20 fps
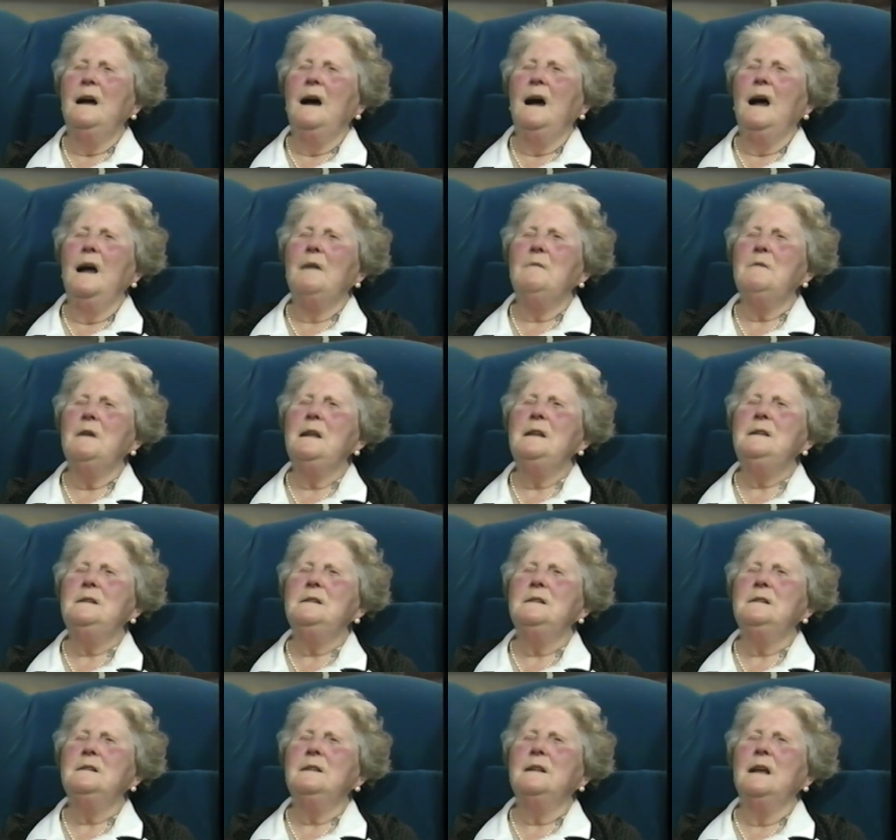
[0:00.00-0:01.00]
I went
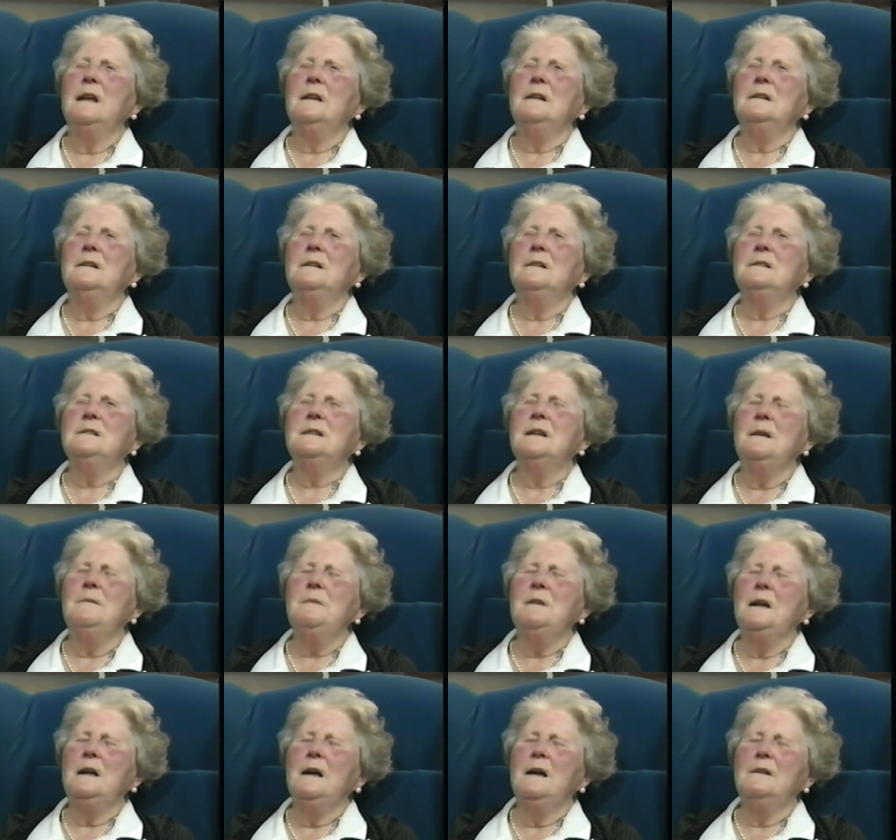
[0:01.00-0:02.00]
into that little
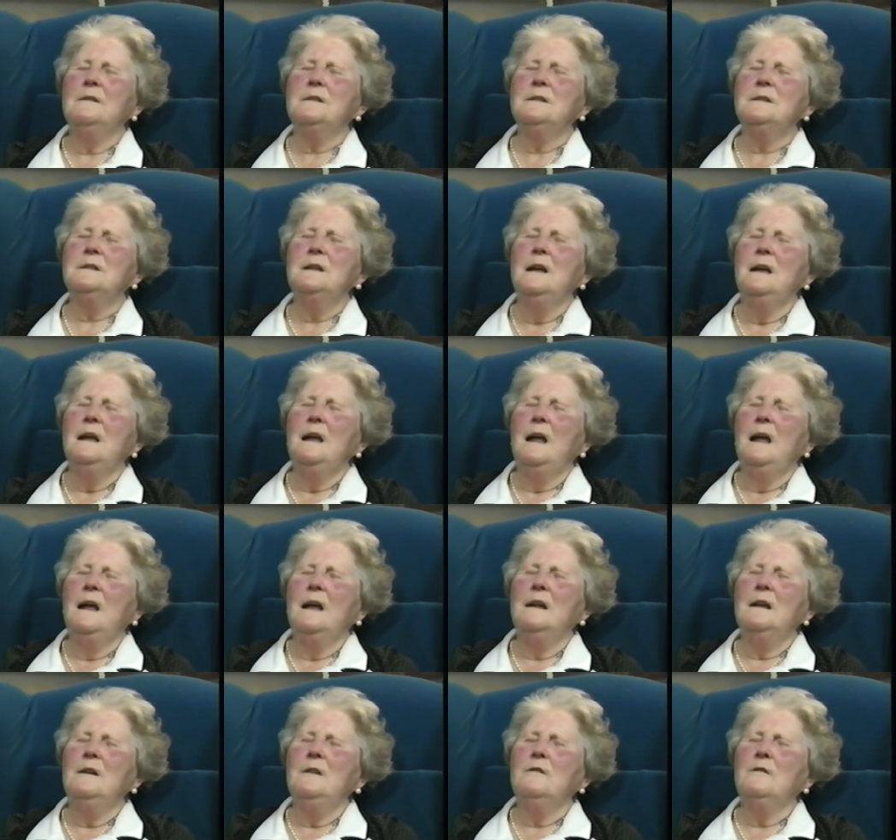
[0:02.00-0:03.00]
summer house
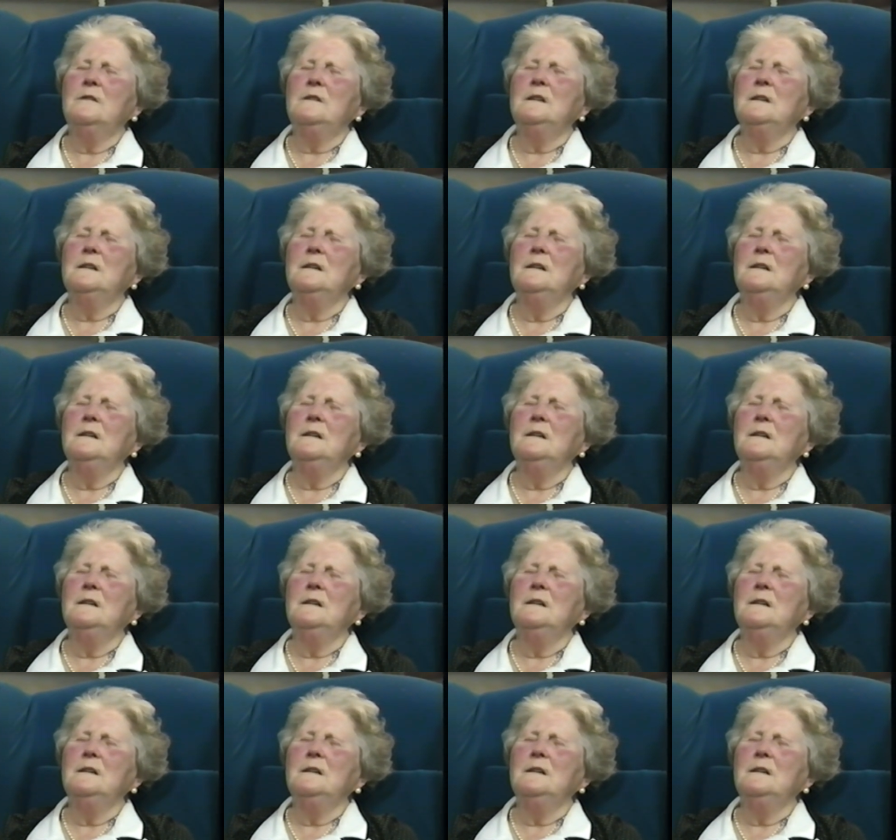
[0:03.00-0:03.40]
and looked at a